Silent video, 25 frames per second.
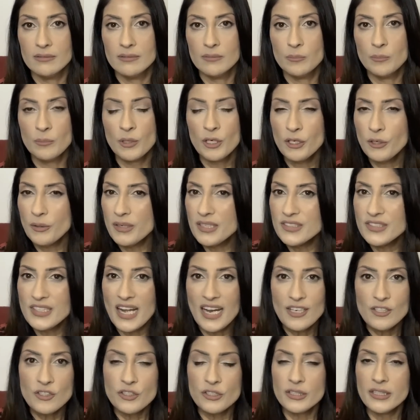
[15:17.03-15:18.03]
Mercury is
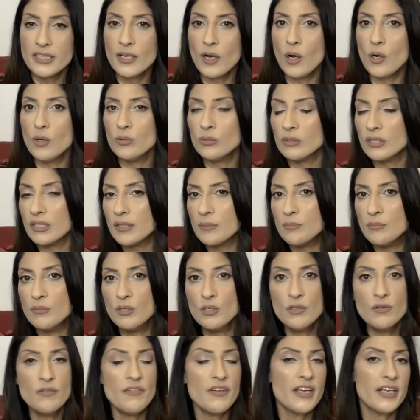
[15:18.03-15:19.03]
actually only
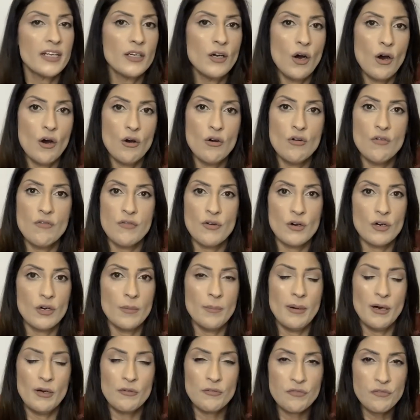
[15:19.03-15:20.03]
moving over
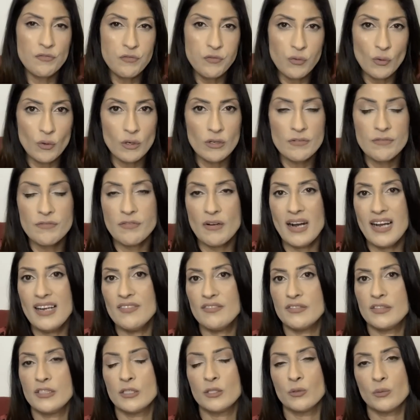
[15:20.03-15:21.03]
about four or
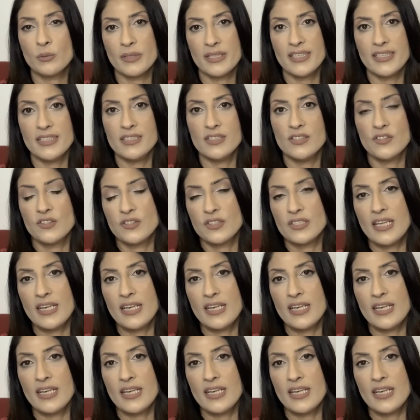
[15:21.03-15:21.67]
five degrees.